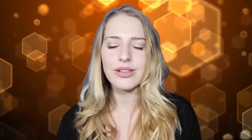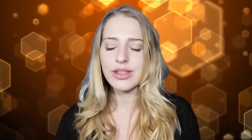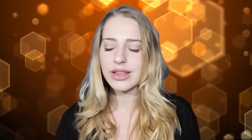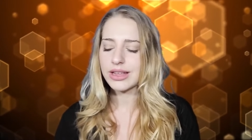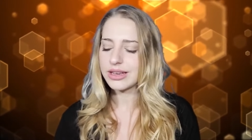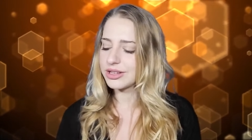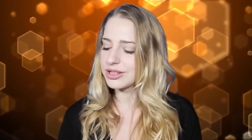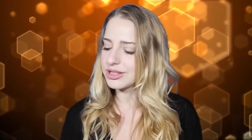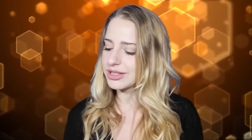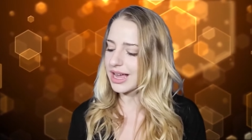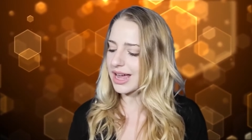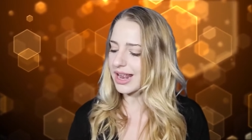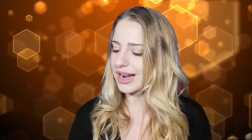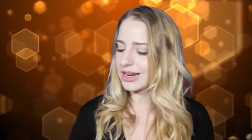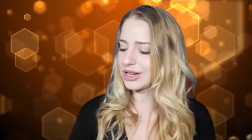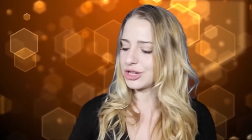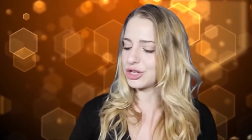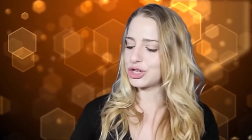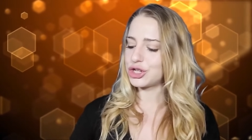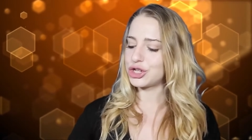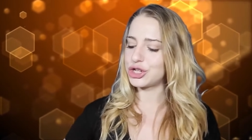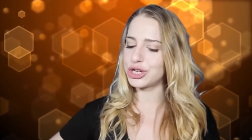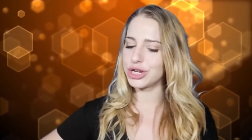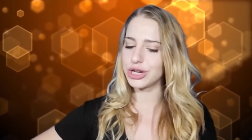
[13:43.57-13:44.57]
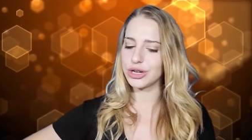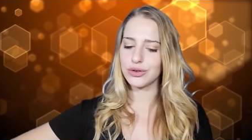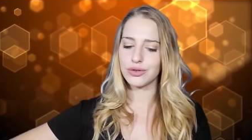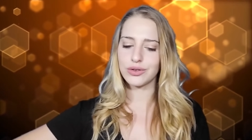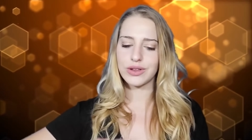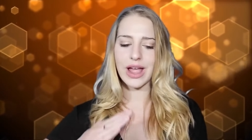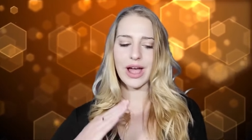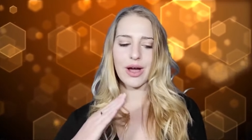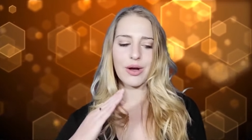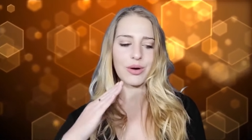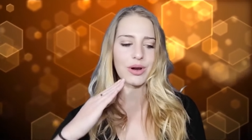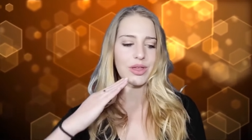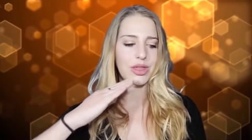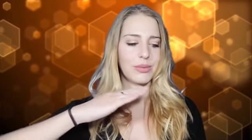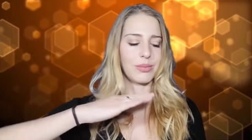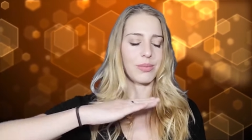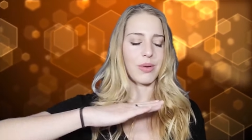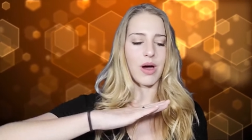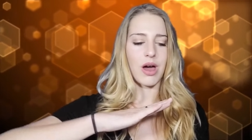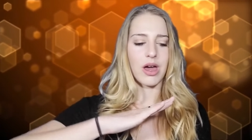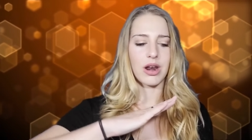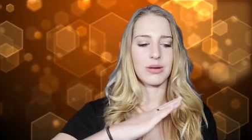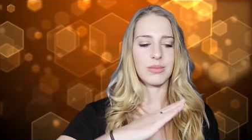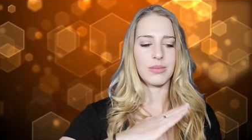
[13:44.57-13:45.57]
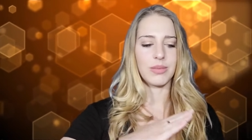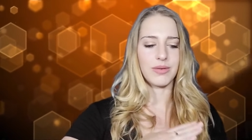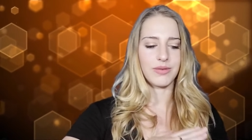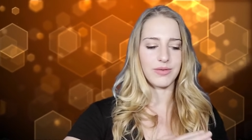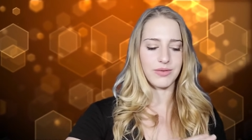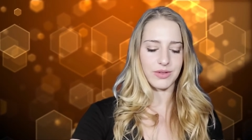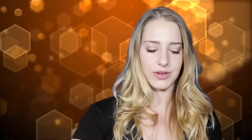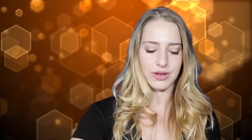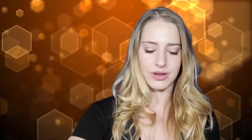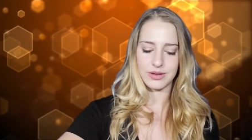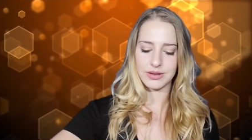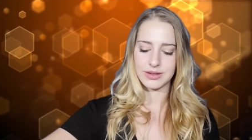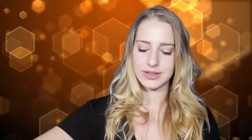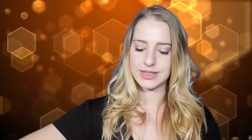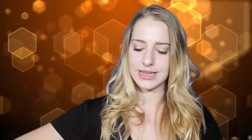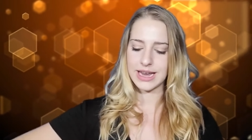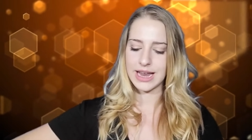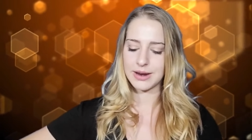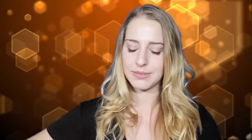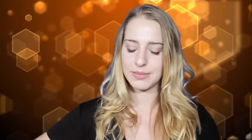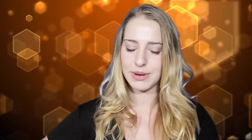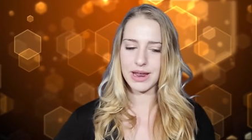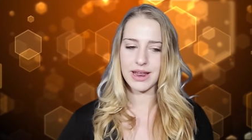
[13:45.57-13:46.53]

They just kind of chilled out at the bottom of the sand